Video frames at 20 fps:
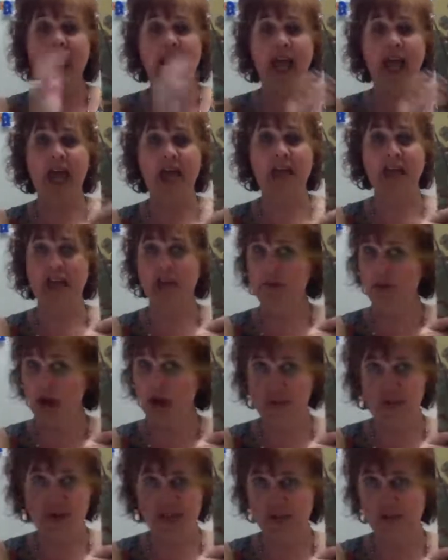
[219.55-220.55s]
And I
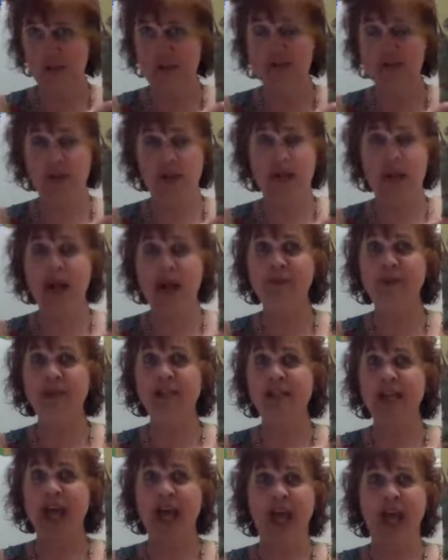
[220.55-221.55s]
brought something for the captains.